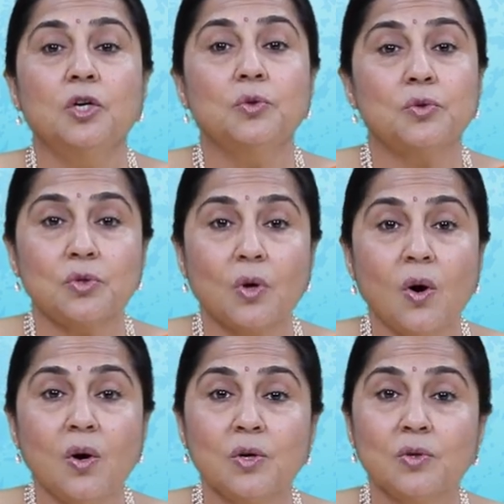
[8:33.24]
You
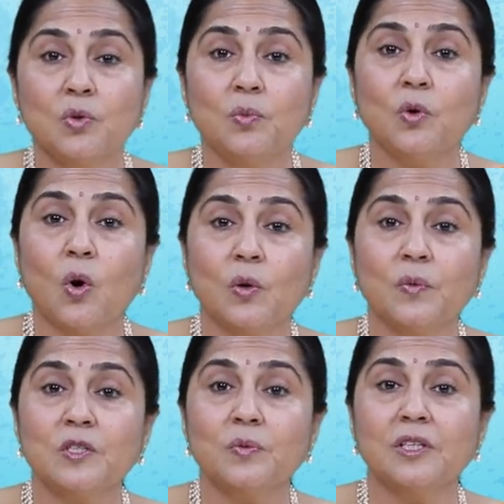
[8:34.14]
saw Subbu
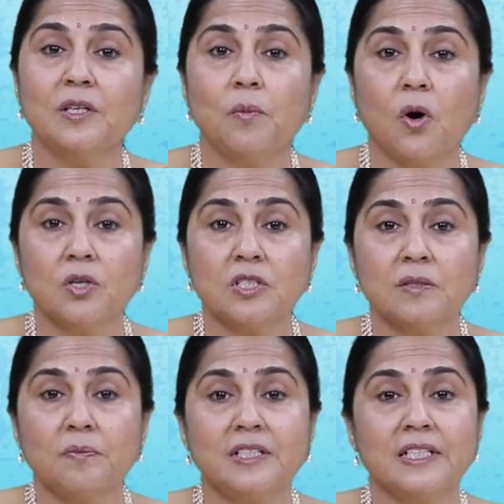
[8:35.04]
always with the
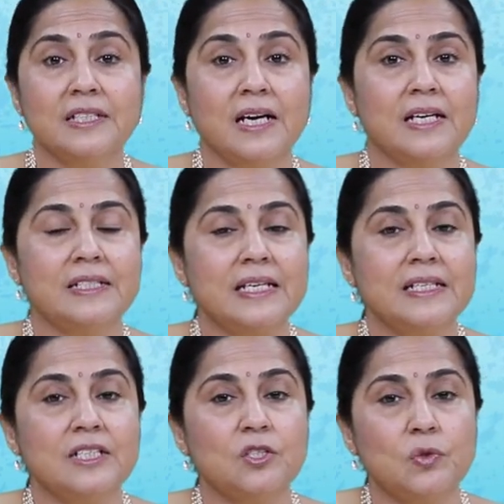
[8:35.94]
boss, but in the
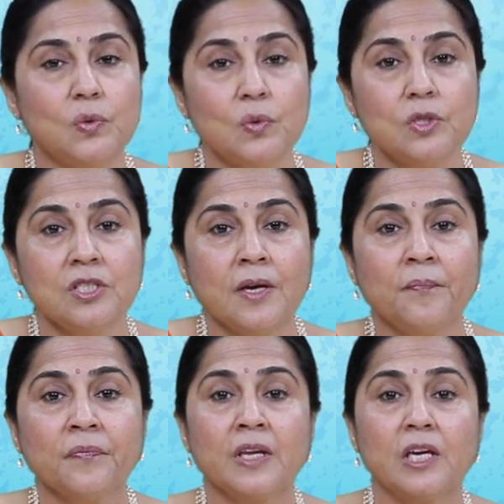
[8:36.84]
attendance roles,
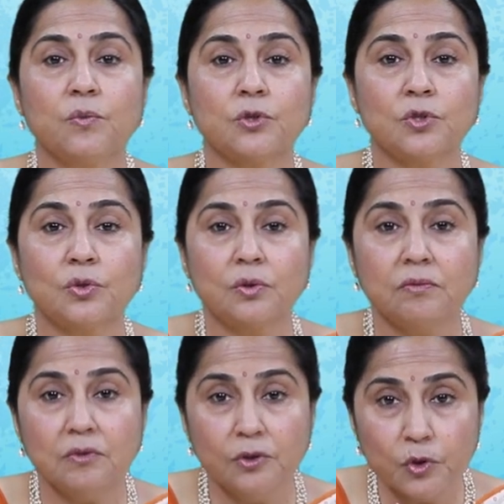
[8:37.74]
he was
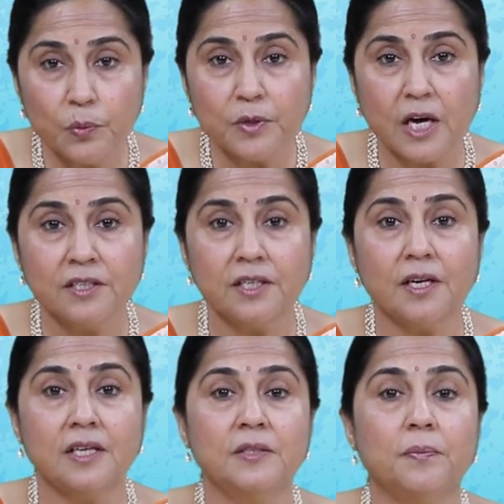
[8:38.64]
grouped
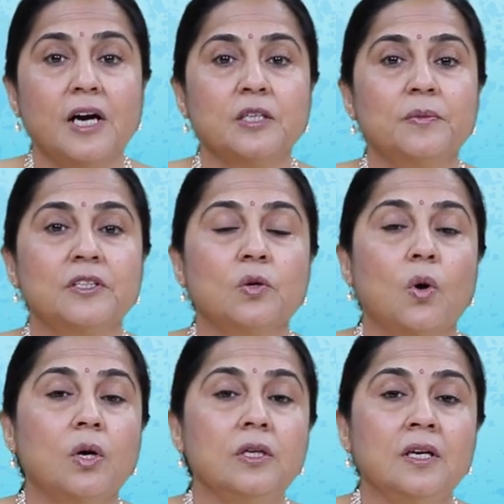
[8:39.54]
under a department
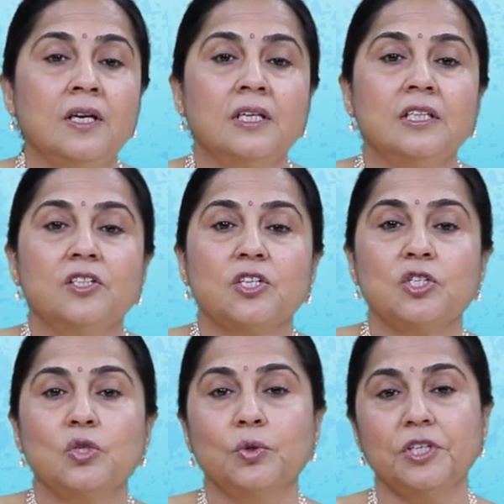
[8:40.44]
called the
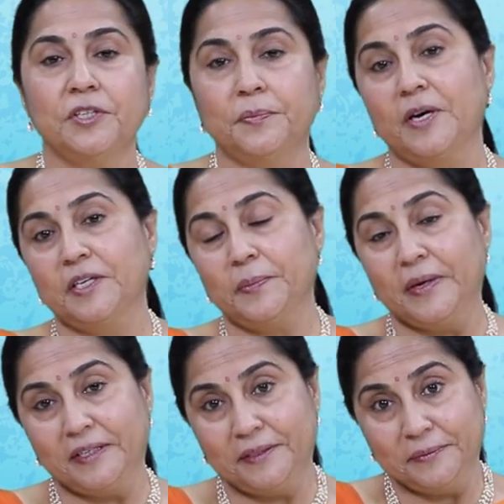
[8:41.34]
story
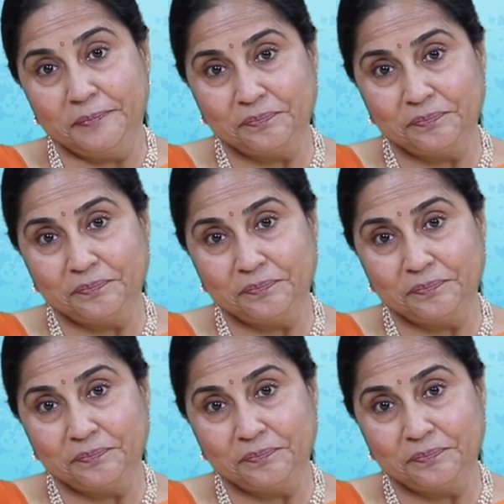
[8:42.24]
department.